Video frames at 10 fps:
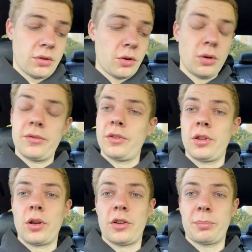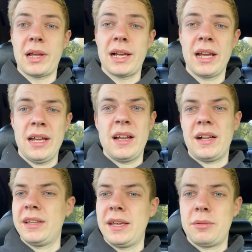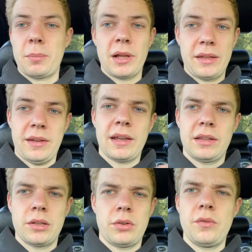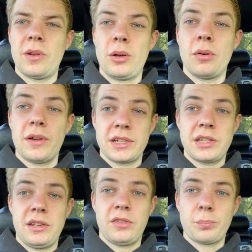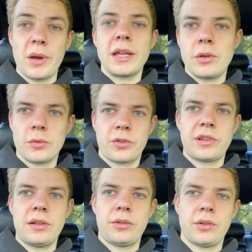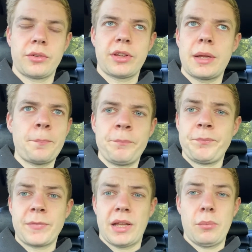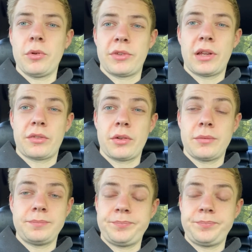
coat of the gloss black, and then we'll probably take into a new video of actually spraying the underseal on the underside. And once that's done,